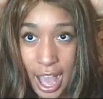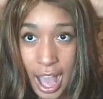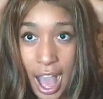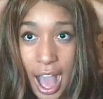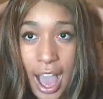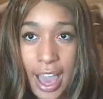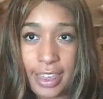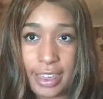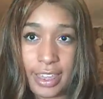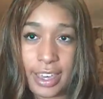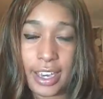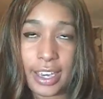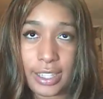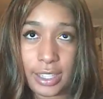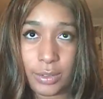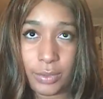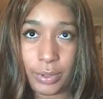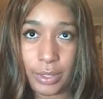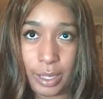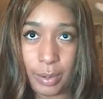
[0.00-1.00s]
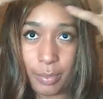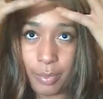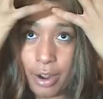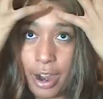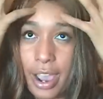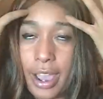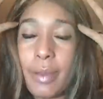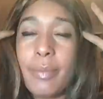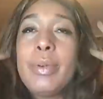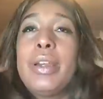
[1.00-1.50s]
I think it's really
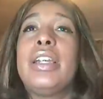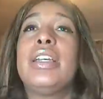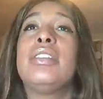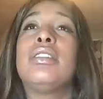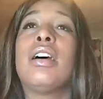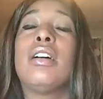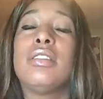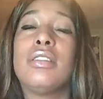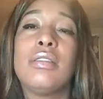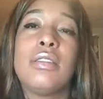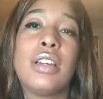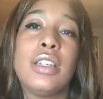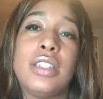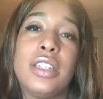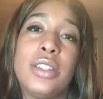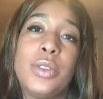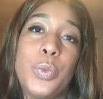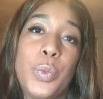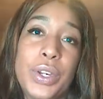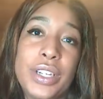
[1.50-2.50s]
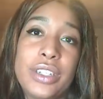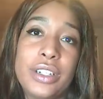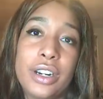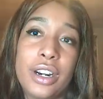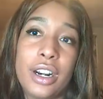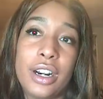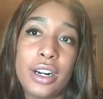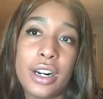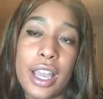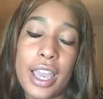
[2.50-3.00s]
bright, but it's also because it's
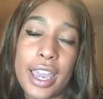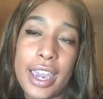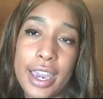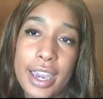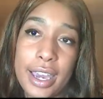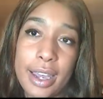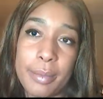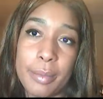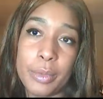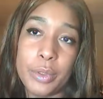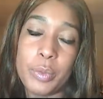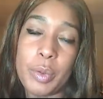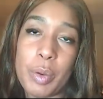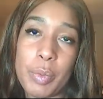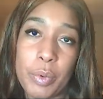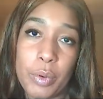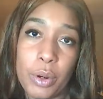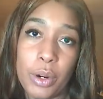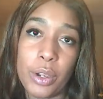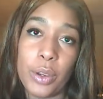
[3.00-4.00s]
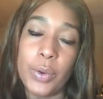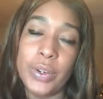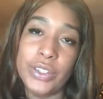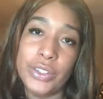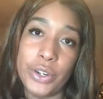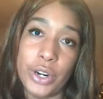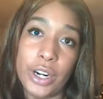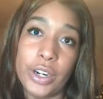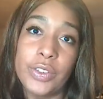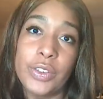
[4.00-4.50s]
winter and most people are going
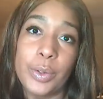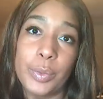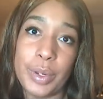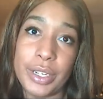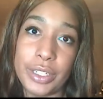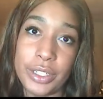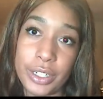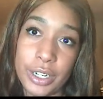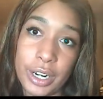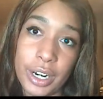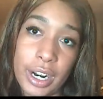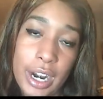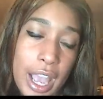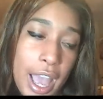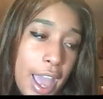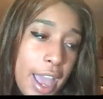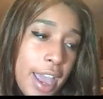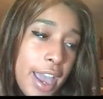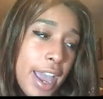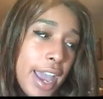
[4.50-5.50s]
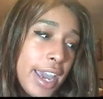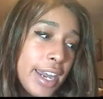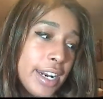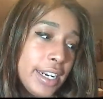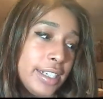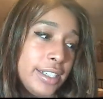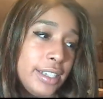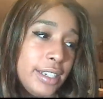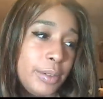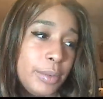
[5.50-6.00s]
dark for winter, and
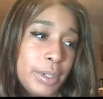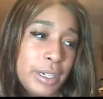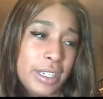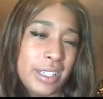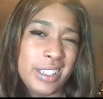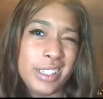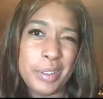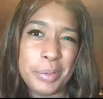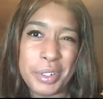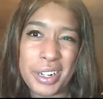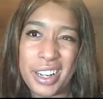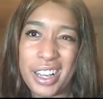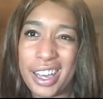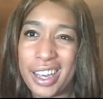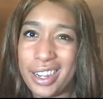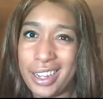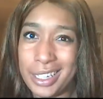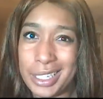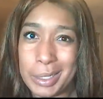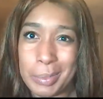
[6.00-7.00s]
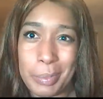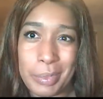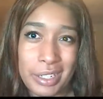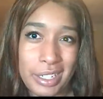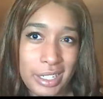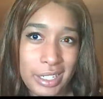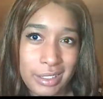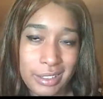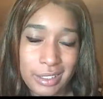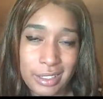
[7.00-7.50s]
I did want a little bit of highlights,
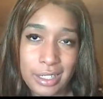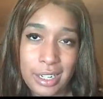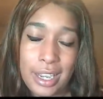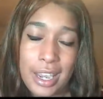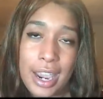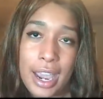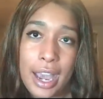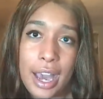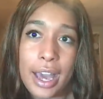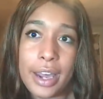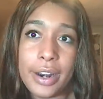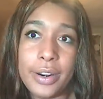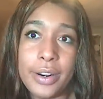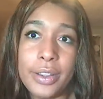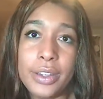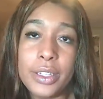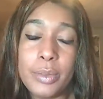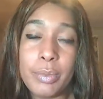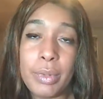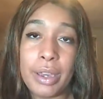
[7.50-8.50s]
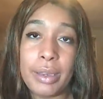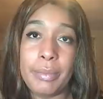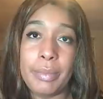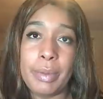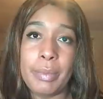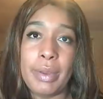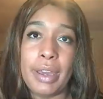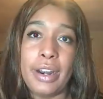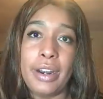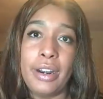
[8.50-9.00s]
but I don't know, this might be
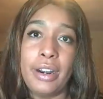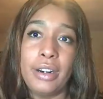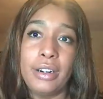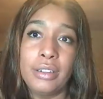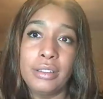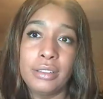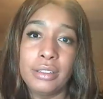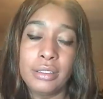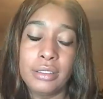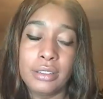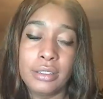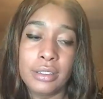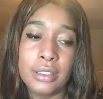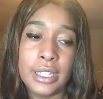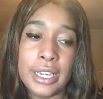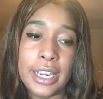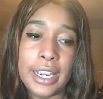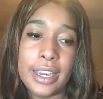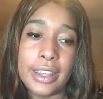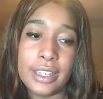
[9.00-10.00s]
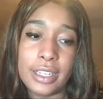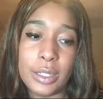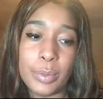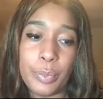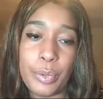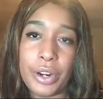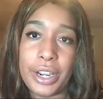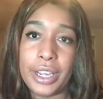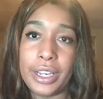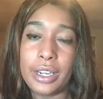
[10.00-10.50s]
better in the
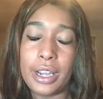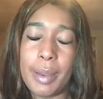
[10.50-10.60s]
spring.